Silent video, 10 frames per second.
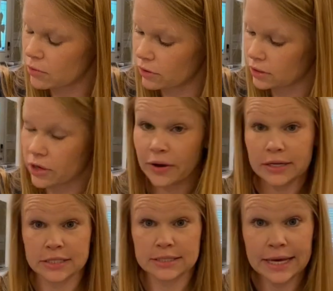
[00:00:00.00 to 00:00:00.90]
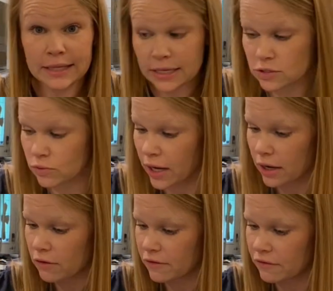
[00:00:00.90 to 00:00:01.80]
gonna go ahead and just take these right
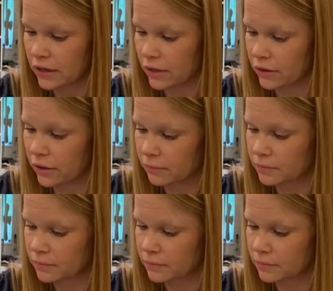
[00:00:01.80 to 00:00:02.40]
off of here